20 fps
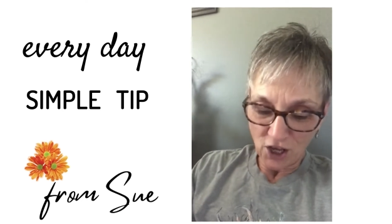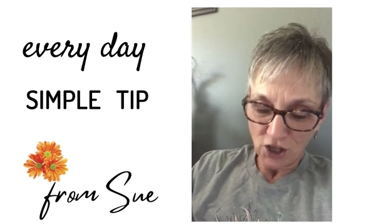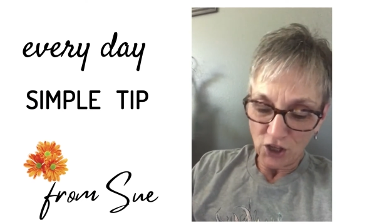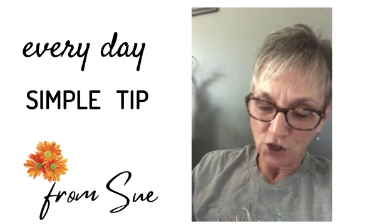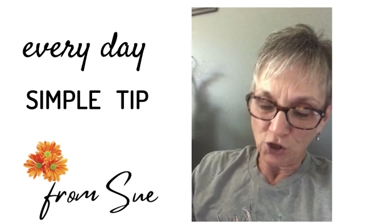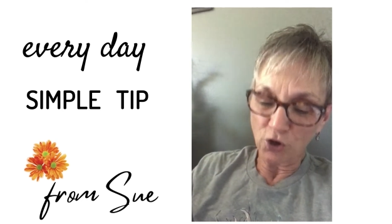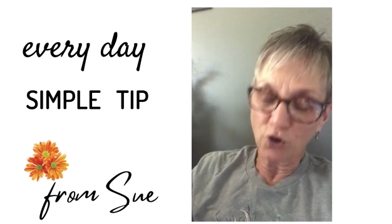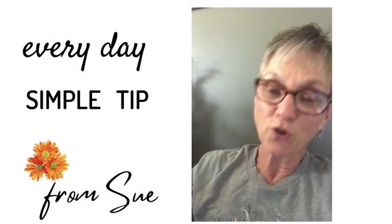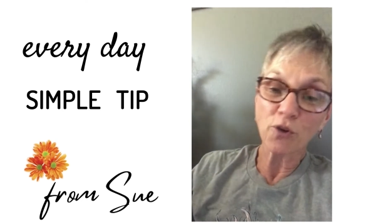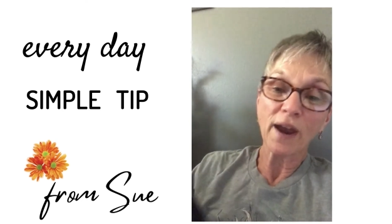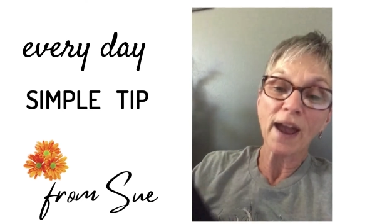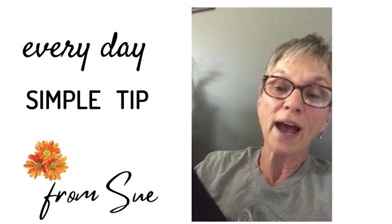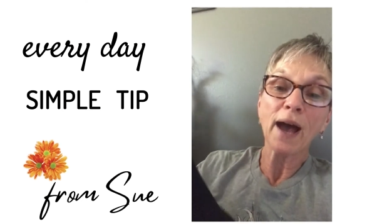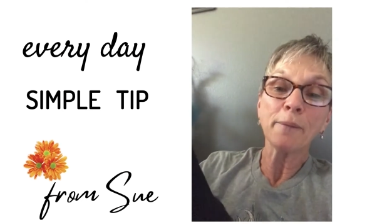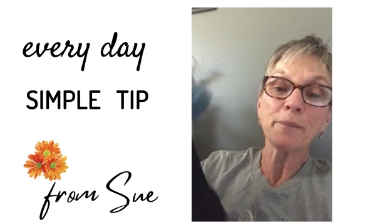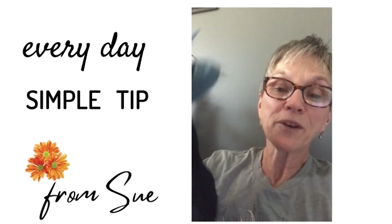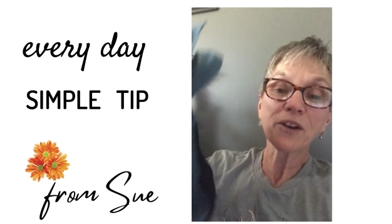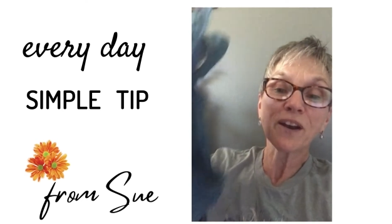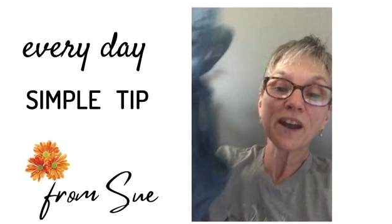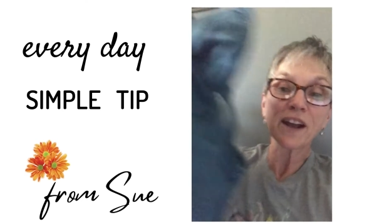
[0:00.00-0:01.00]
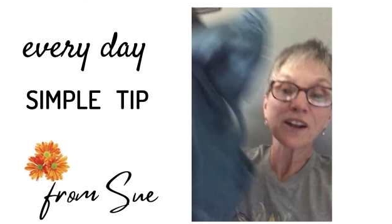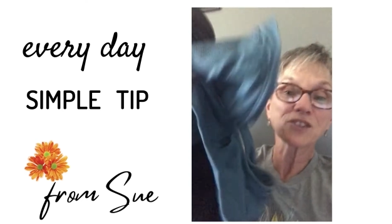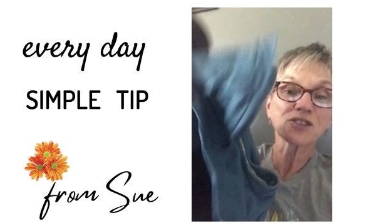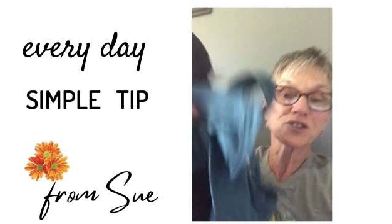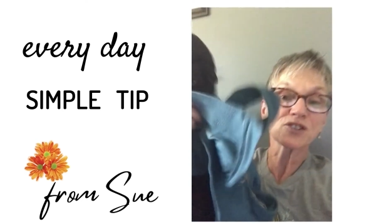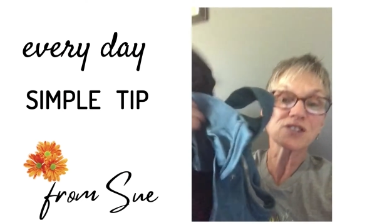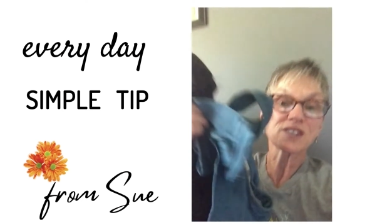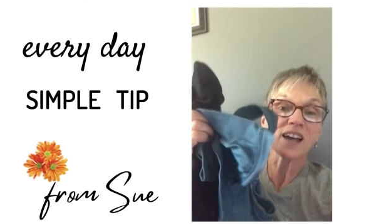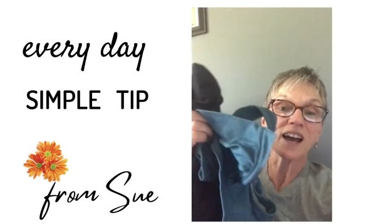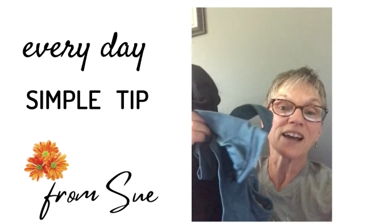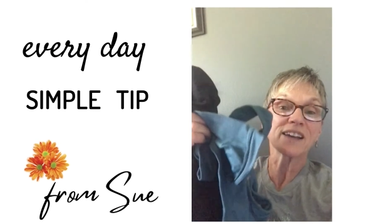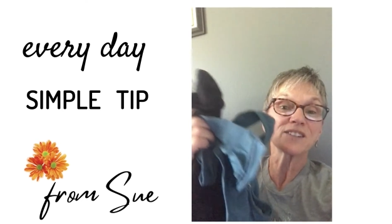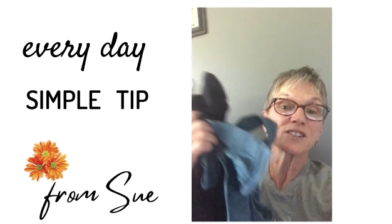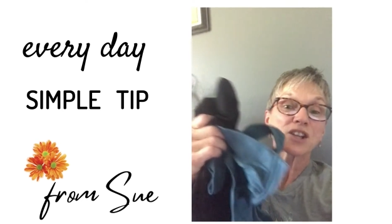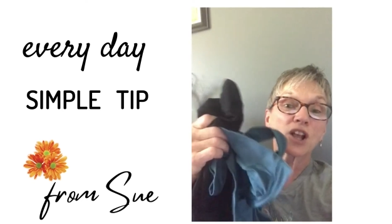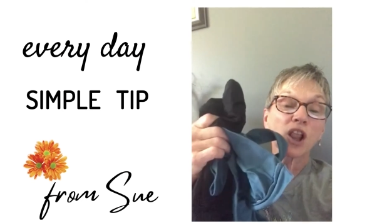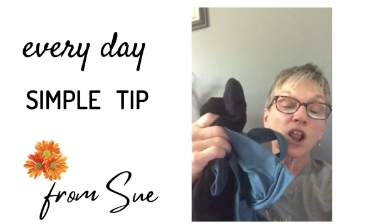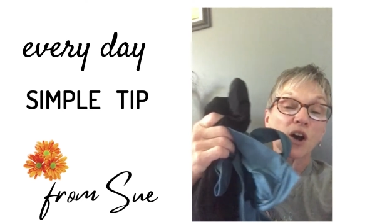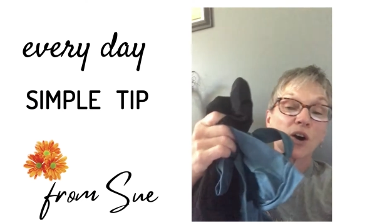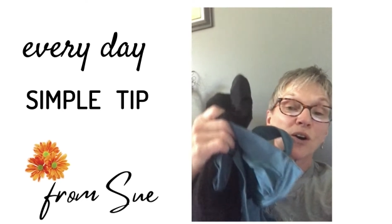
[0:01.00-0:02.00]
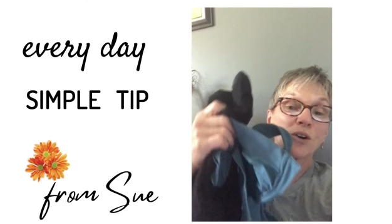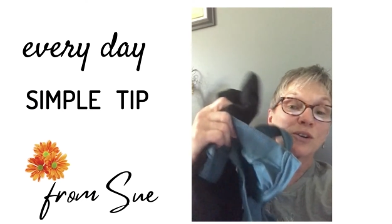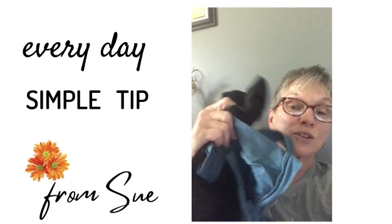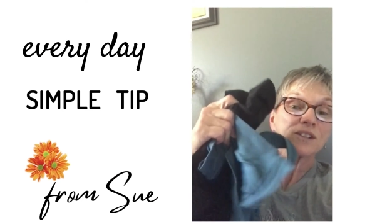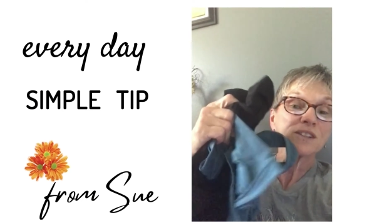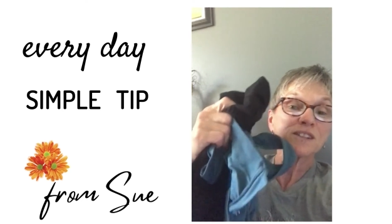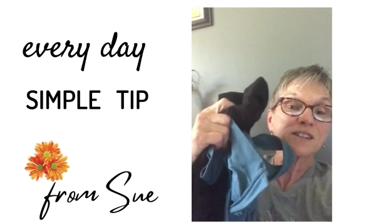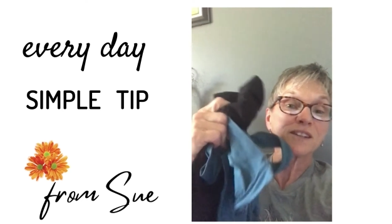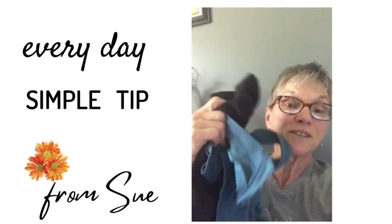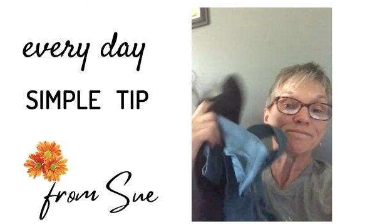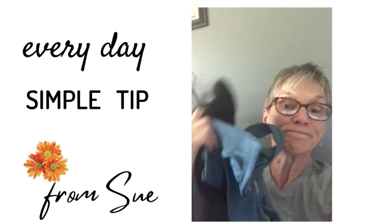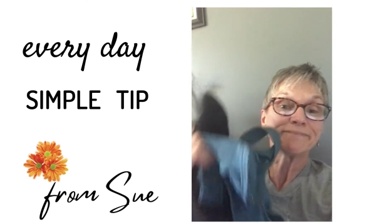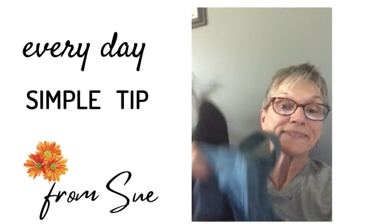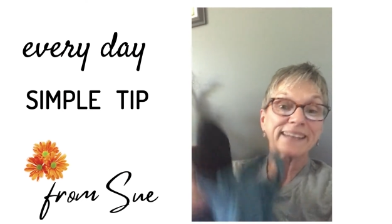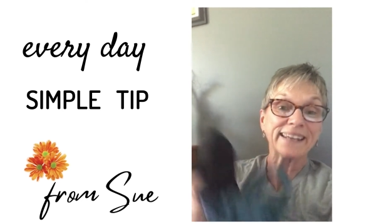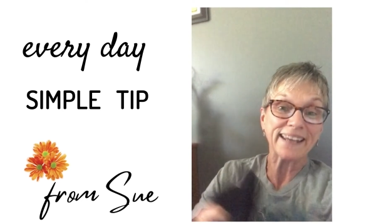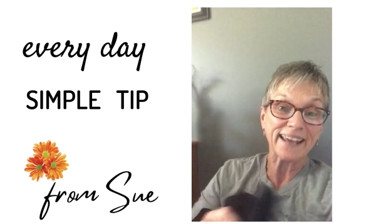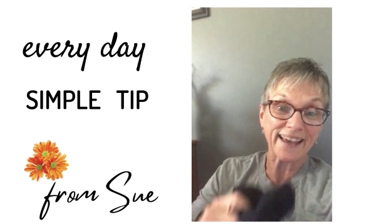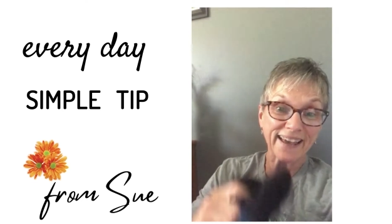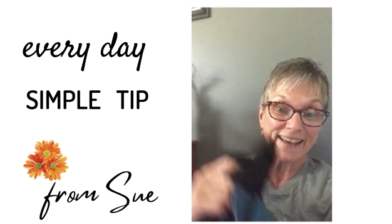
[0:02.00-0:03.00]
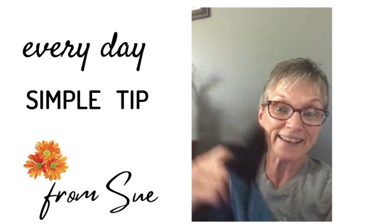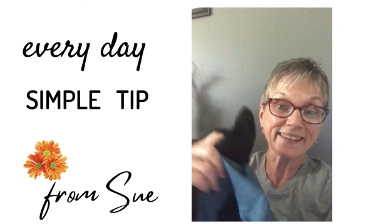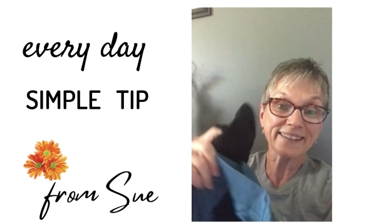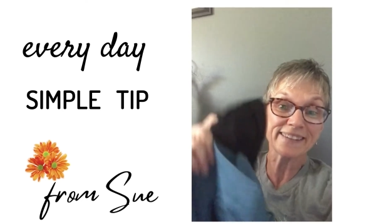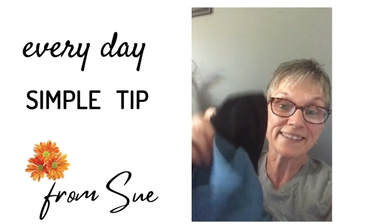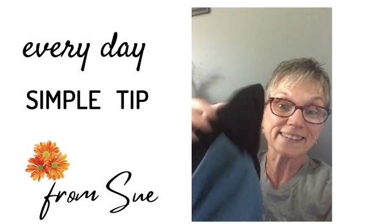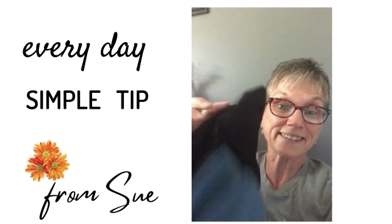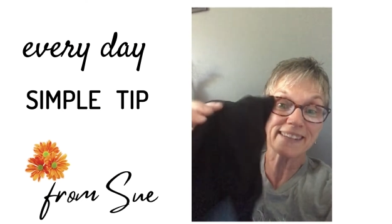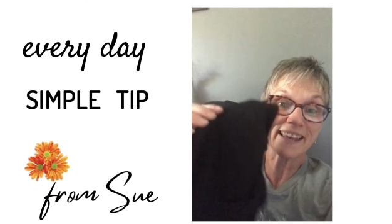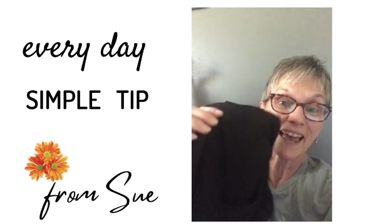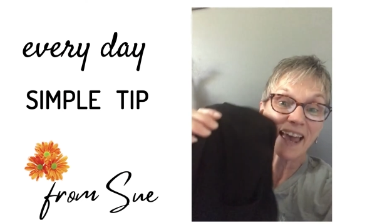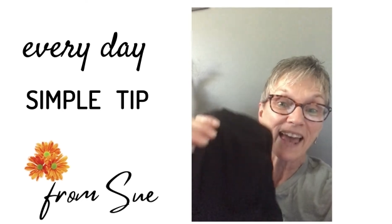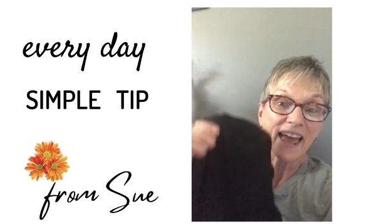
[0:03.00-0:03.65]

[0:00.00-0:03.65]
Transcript: you grab your exercise clothes, yes,